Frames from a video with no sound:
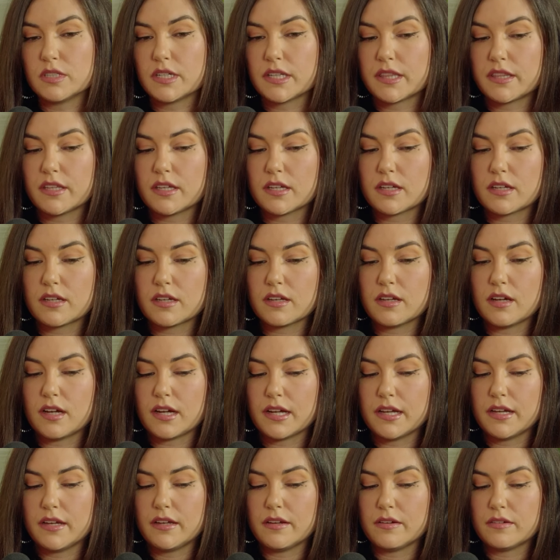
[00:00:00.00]
I think
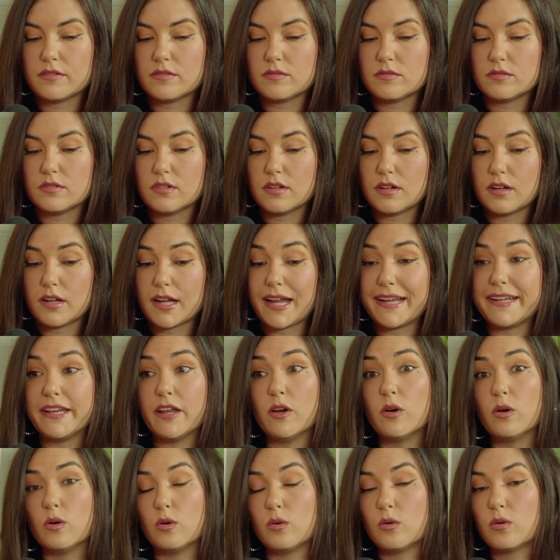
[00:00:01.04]
I I
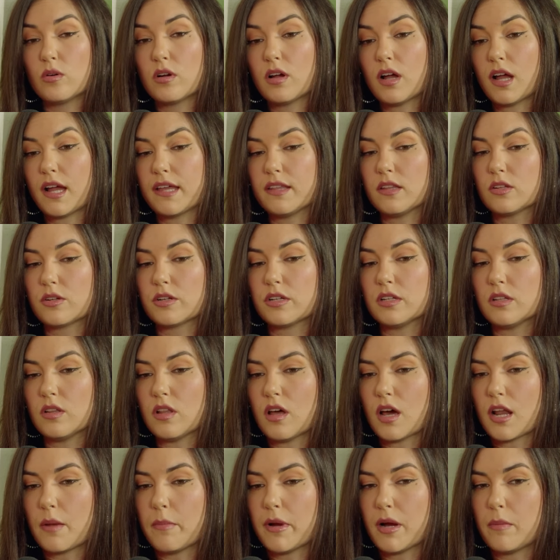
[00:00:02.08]
know I learned a
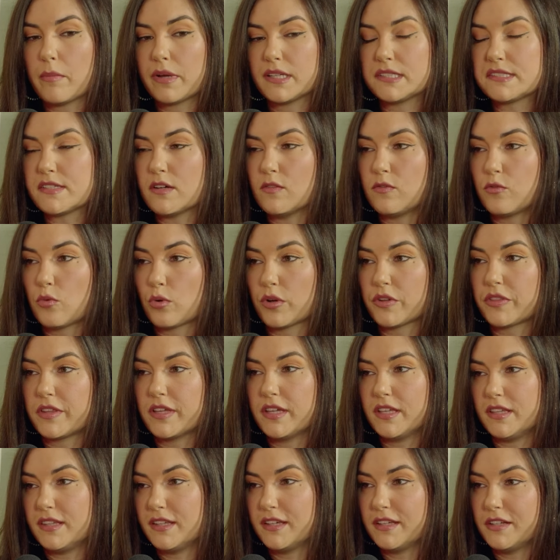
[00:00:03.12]
lot about my self worth
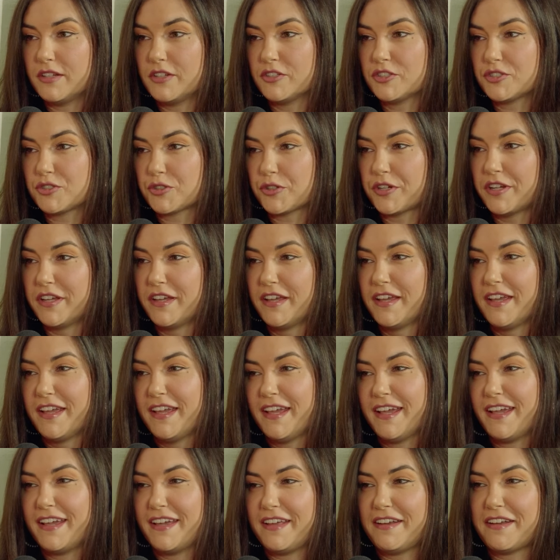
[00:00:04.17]
in the industry.
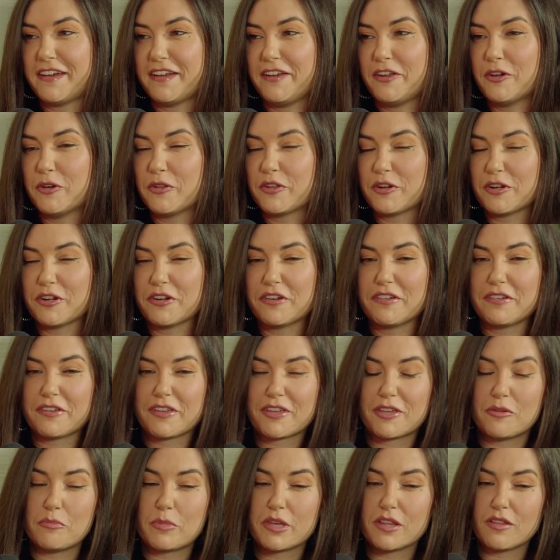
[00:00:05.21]
And I know there
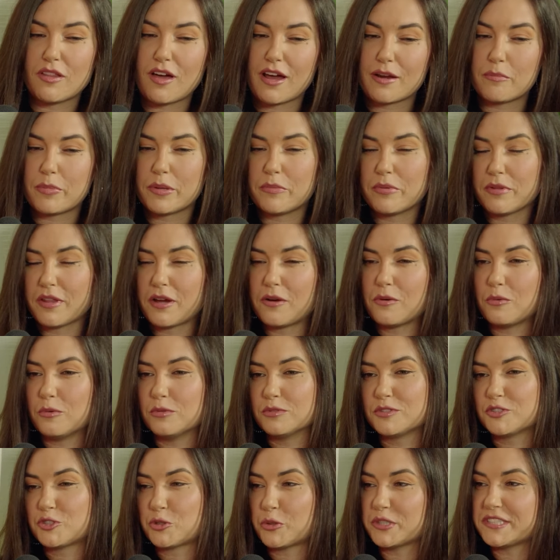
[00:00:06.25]
can be a lot of people that will
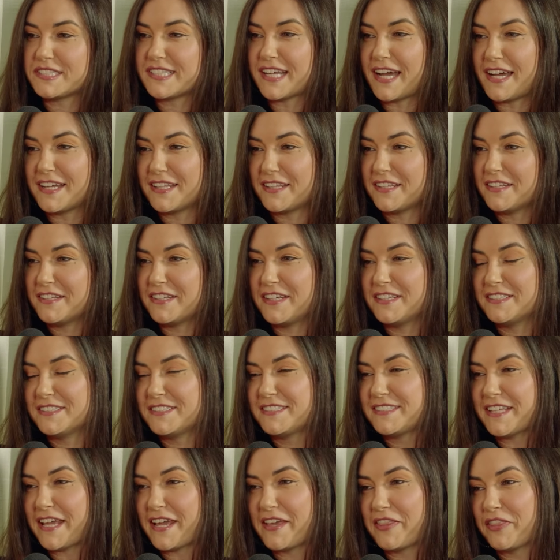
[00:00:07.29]
twist that and, and
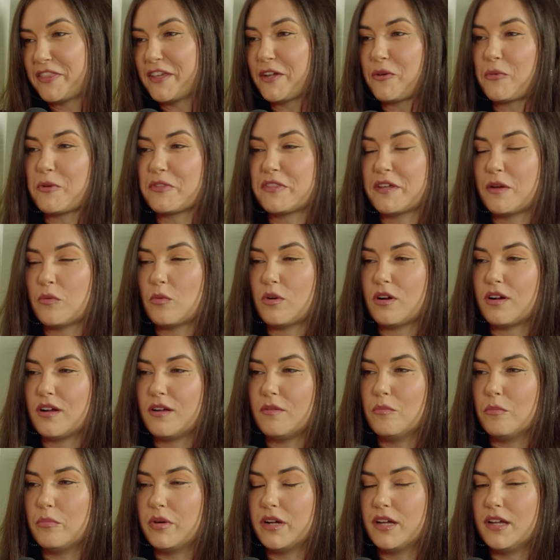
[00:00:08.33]
say and think what they
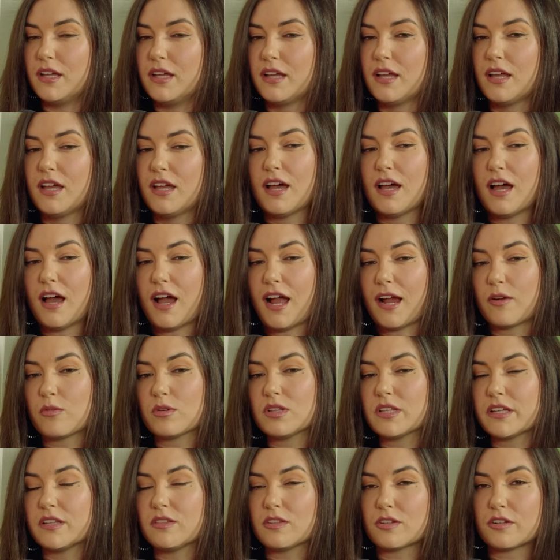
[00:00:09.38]
want. But I
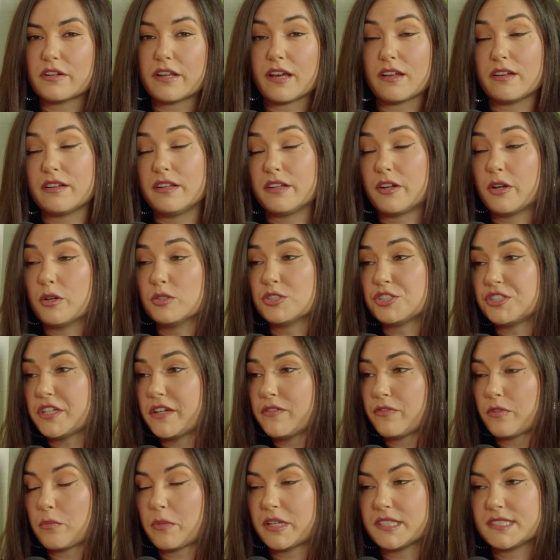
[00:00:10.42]
really learned how to
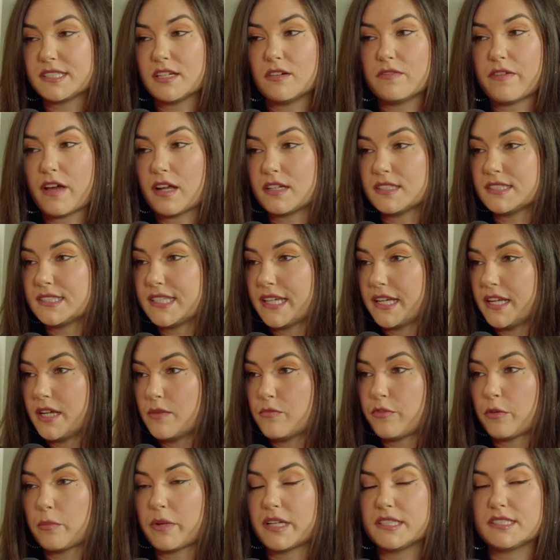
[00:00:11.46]
negotiate for myself, how to stand up
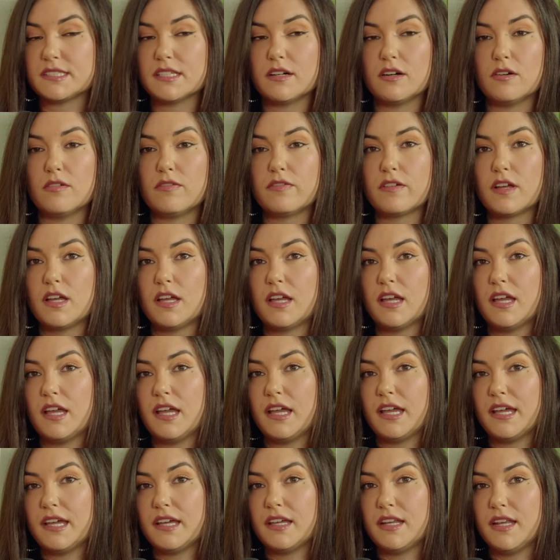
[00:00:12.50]
for myself.
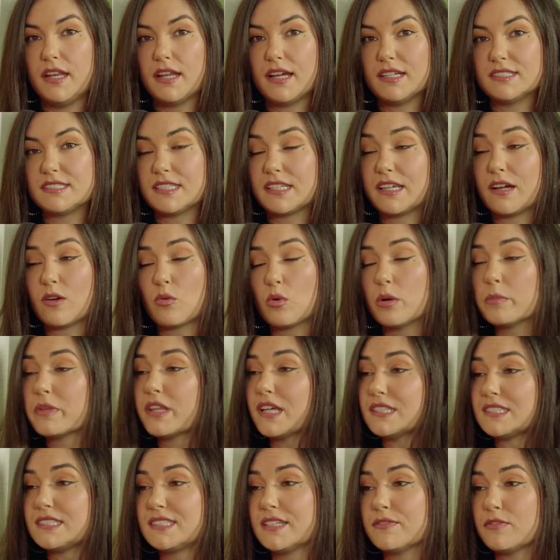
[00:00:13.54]
And as a young woman,
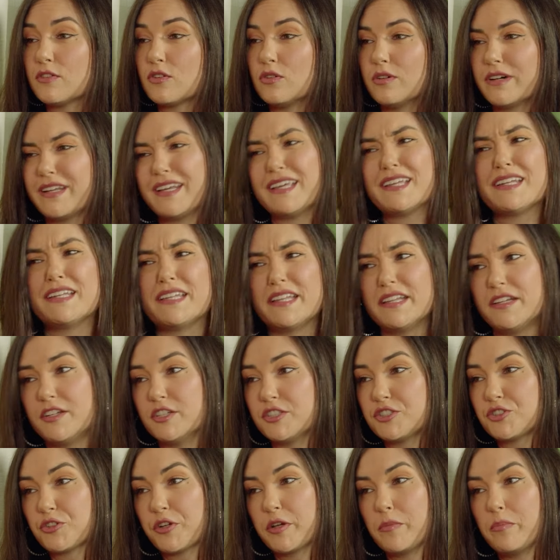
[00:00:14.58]
that's difficult in any
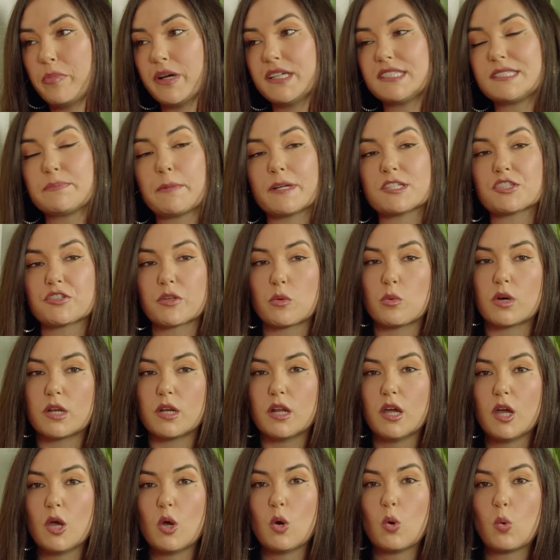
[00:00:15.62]
industry, but especially one
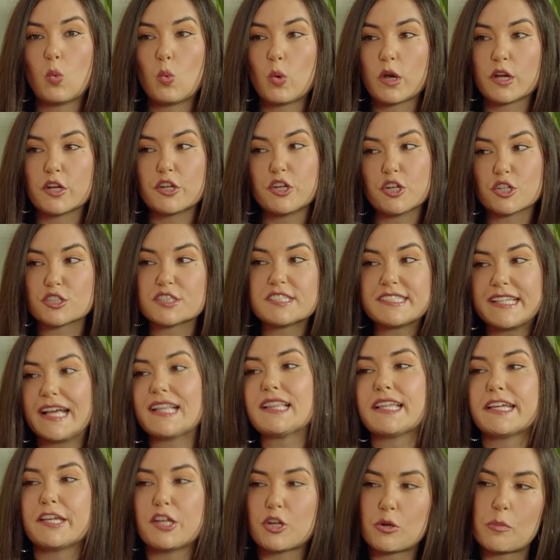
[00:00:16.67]
where you're
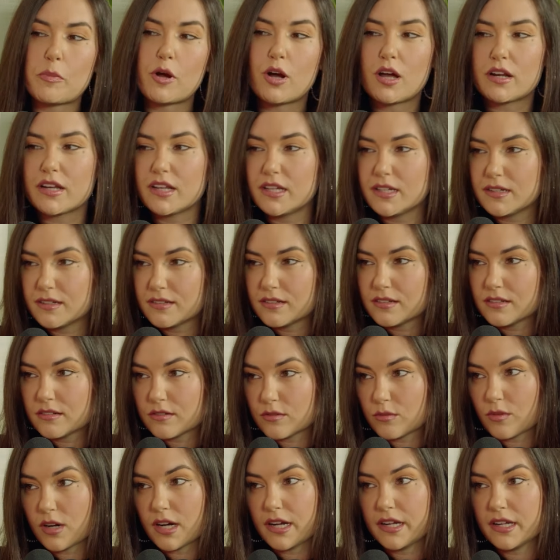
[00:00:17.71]
selling your body,
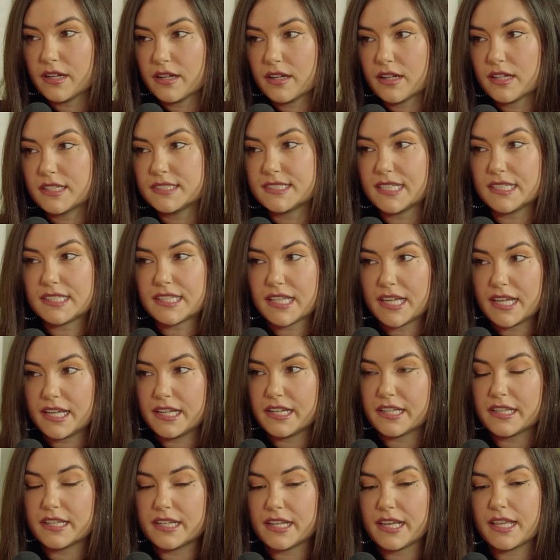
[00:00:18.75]
right? Because mm-hmm. at the end
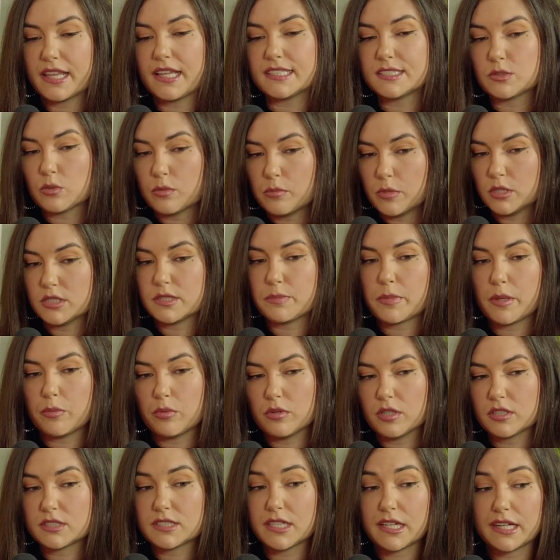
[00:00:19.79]
of the day, that's what most people
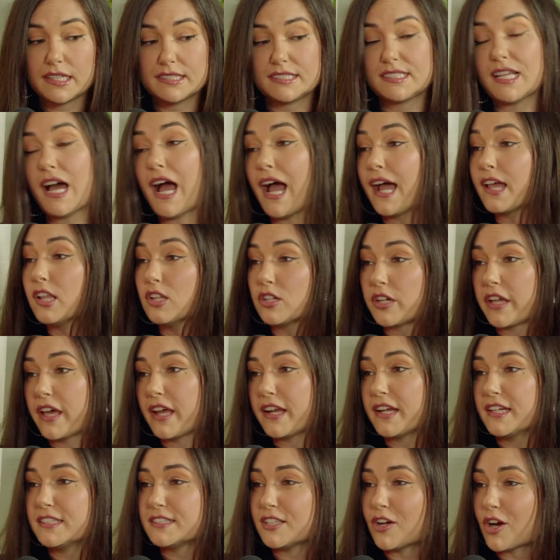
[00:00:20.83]
looked at it as. I look at
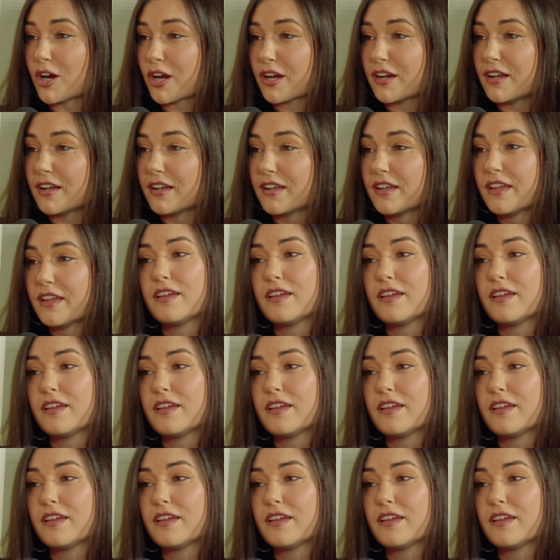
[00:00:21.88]
it as art.